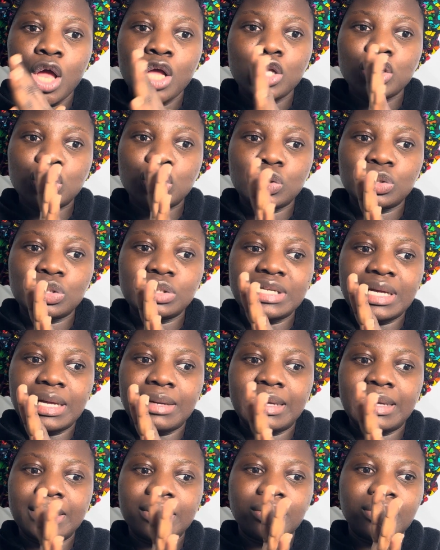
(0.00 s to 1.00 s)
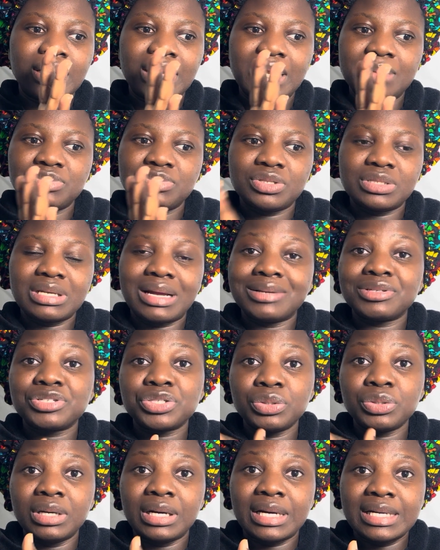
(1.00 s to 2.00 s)
So today I'm like, okay, let me just ask
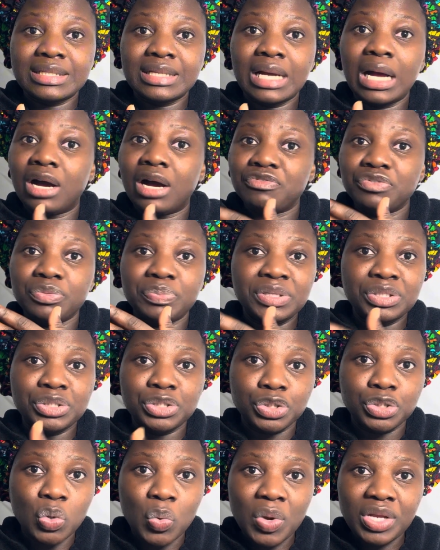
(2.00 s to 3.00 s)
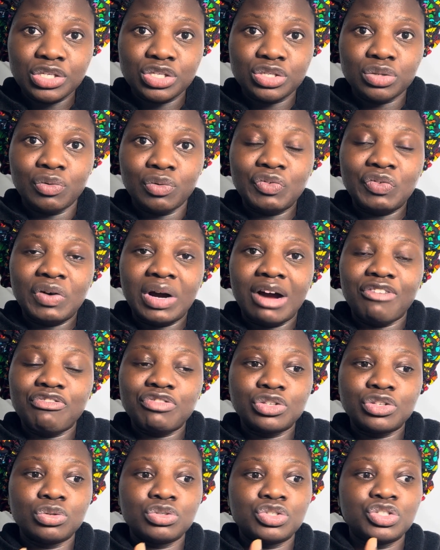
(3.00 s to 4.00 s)
you guys, how have you been doing so far?
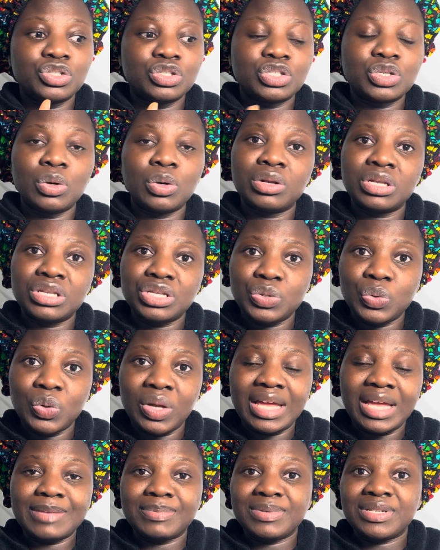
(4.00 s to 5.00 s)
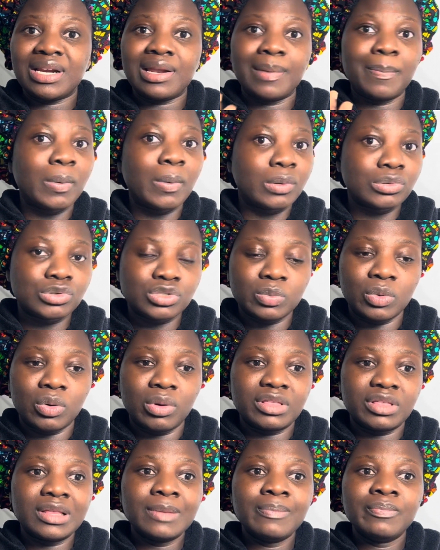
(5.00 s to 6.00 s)
For those who just got in UK, especially
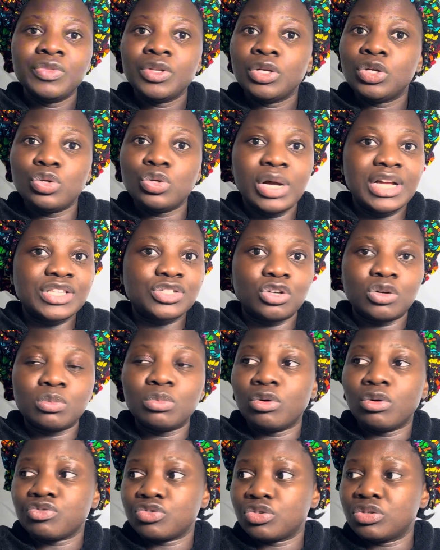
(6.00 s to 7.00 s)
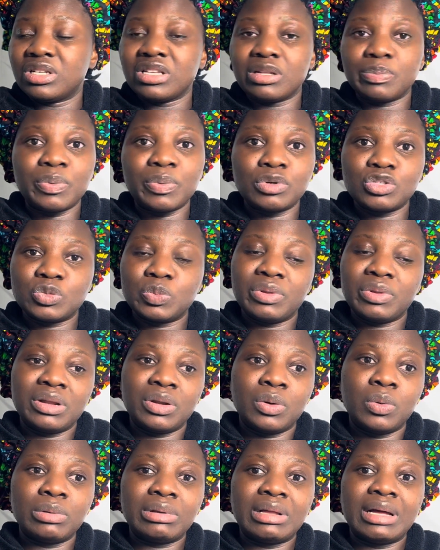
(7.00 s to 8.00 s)
Portsmouth. You know, I talk more of students in Portsmouth and
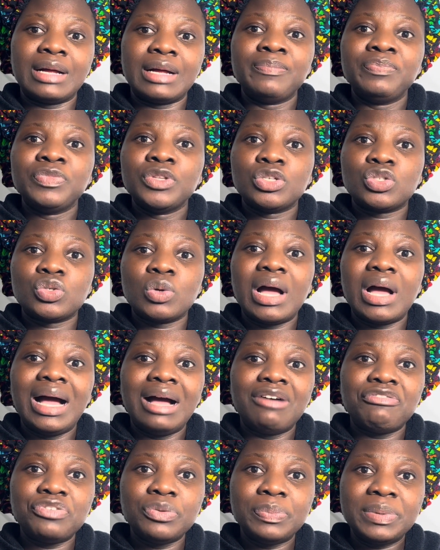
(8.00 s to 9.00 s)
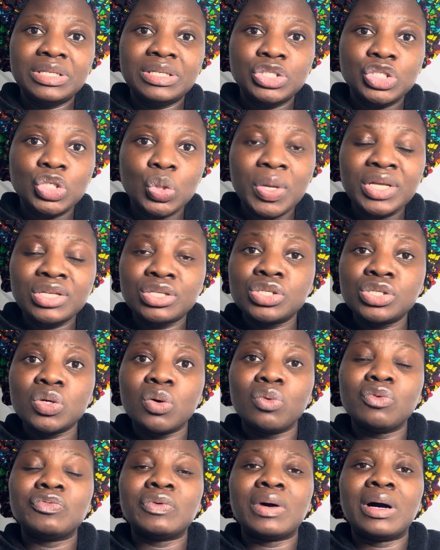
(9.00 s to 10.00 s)
all that. So how have you been doing
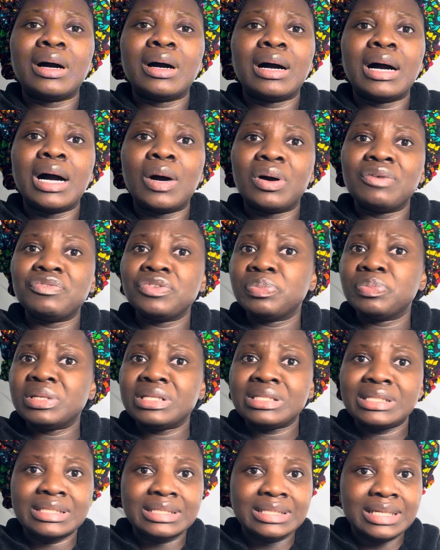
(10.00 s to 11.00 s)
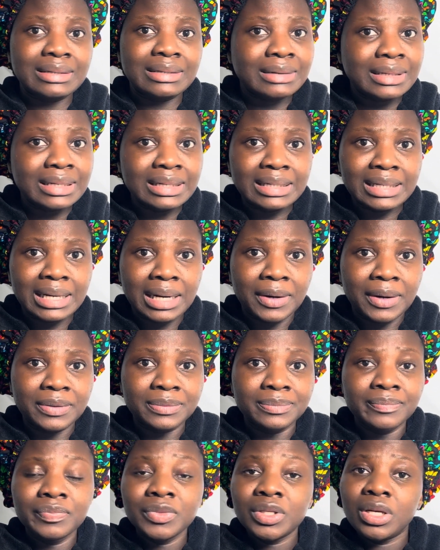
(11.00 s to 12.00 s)
so far? How have you been settling
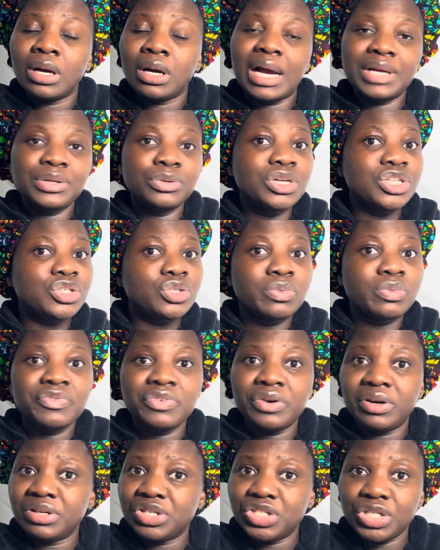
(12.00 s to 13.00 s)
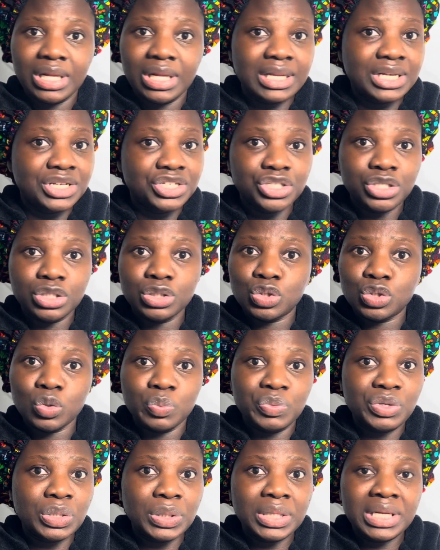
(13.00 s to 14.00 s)
down? I know it could be very challenging, to
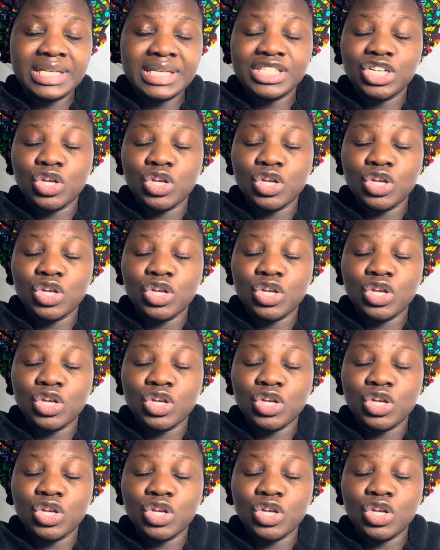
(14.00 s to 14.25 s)
be honest.